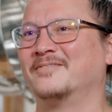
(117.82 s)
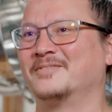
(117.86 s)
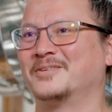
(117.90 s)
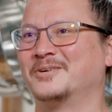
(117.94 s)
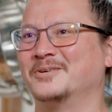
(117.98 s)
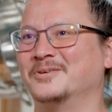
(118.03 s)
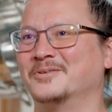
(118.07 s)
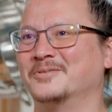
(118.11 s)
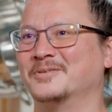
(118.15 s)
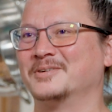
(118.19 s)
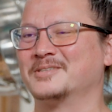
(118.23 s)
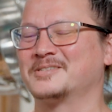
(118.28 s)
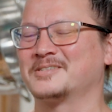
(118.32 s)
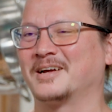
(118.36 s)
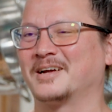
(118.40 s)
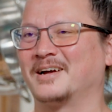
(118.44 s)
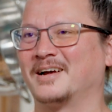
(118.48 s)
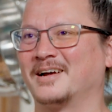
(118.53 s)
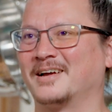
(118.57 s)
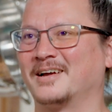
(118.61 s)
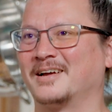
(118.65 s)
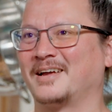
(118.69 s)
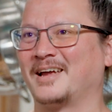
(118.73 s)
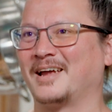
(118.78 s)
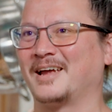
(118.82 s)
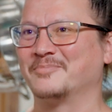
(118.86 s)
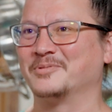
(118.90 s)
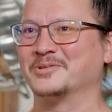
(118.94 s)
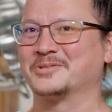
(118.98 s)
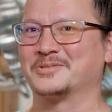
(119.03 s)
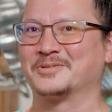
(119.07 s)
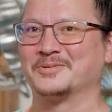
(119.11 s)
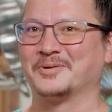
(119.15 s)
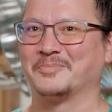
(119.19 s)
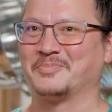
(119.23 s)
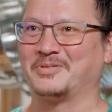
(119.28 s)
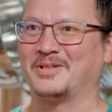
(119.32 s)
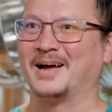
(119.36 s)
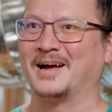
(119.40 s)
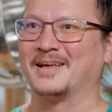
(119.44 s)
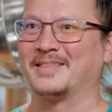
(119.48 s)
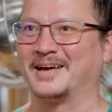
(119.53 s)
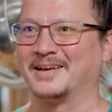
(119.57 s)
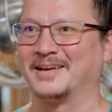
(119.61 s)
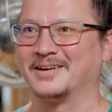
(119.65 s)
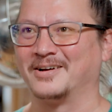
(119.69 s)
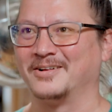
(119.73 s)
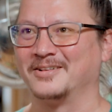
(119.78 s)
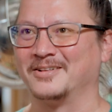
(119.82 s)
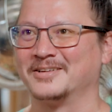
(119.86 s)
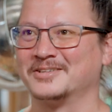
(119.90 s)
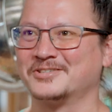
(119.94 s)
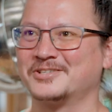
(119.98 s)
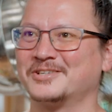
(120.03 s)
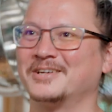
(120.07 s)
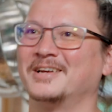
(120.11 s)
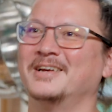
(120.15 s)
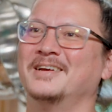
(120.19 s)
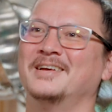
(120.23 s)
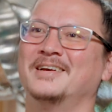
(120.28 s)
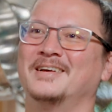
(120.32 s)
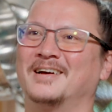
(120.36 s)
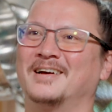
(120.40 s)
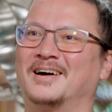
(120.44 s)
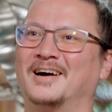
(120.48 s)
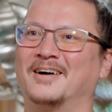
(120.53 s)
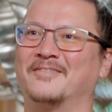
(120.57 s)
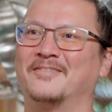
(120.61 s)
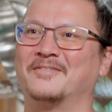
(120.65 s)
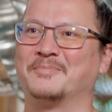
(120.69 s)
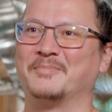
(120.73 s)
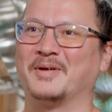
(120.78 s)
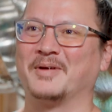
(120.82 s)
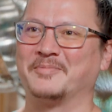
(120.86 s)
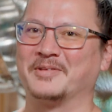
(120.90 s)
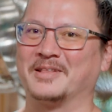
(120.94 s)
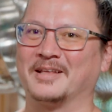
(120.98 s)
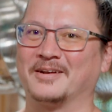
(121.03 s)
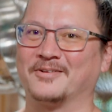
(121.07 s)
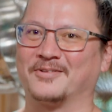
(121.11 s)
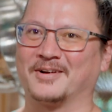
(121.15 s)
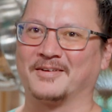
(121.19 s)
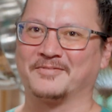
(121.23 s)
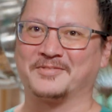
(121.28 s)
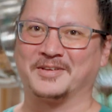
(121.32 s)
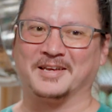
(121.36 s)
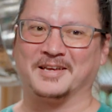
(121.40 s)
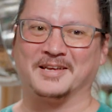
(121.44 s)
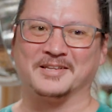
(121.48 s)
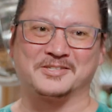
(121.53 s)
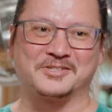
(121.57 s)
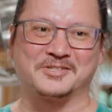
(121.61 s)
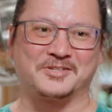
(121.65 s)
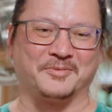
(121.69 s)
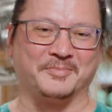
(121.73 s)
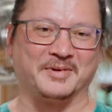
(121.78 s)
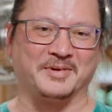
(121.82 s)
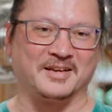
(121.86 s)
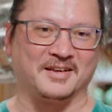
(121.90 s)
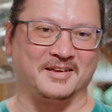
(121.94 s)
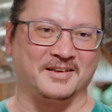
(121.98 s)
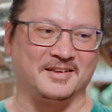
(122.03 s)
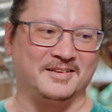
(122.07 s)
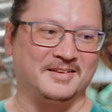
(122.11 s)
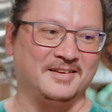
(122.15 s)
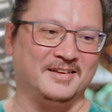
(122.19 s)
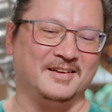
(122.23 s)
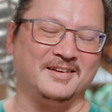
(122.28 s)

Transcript: who is able to apply that knowledge, and maybe they don't have to eat so many